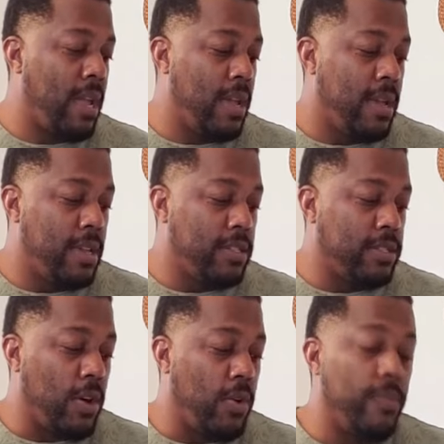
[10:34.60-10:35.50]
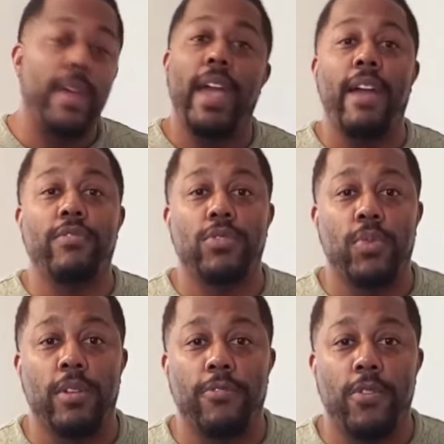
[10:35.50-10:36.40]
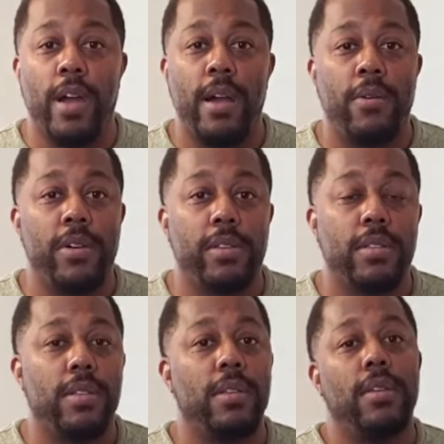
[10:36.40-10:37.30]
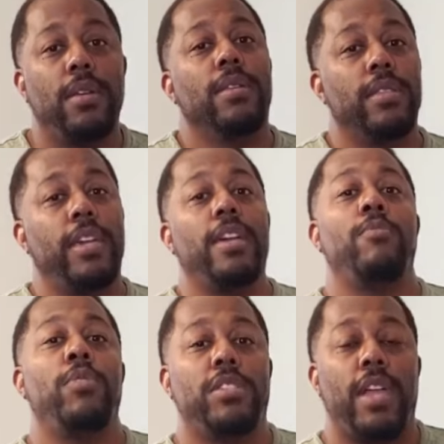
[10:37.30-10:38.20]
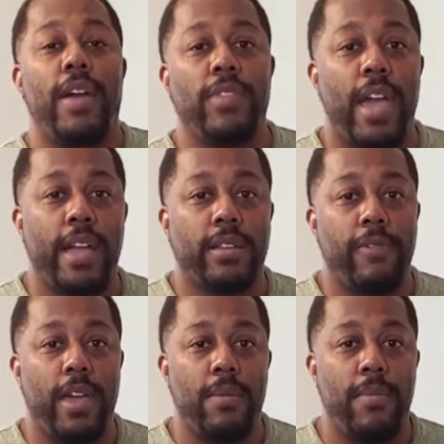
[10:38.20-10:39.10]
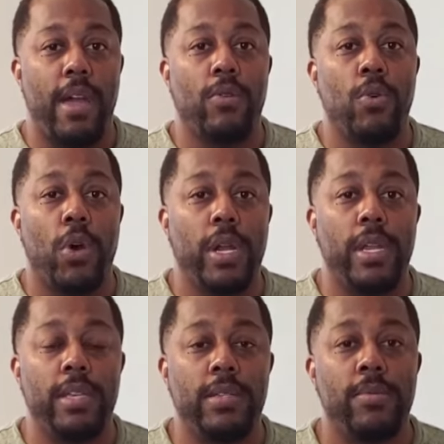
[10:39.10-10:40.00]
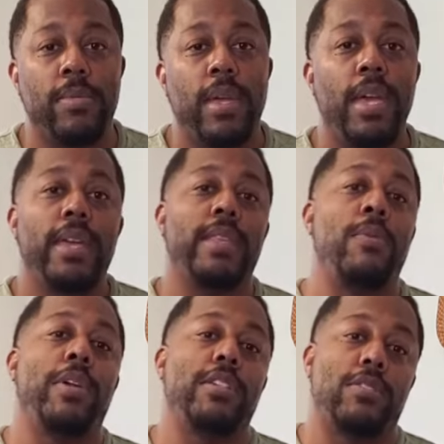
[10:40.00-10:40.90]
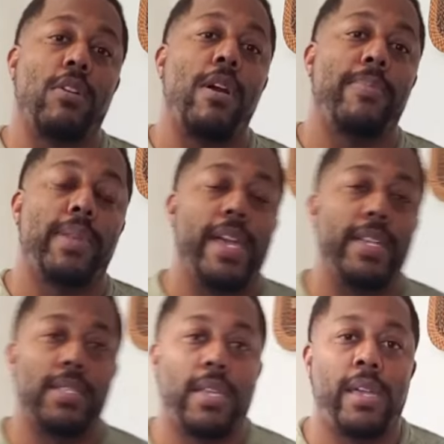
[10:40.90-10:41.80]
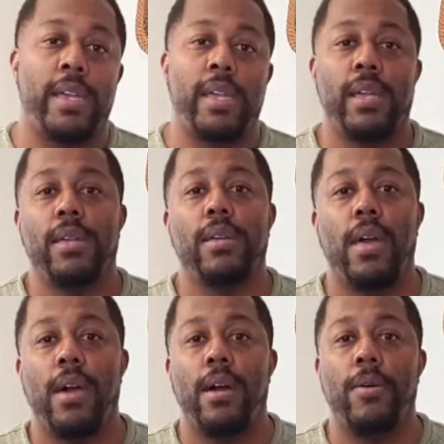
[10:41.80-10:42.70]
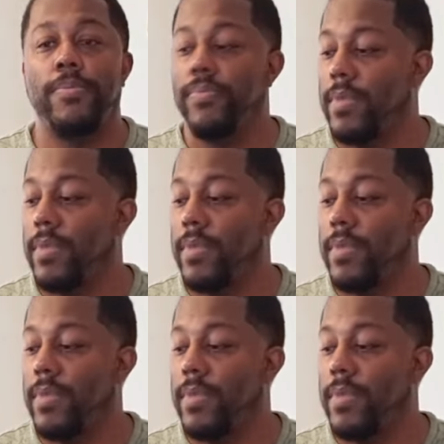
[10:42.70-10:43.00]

So after 24 hours, then we should have the activated microorganism. Then we can start placing our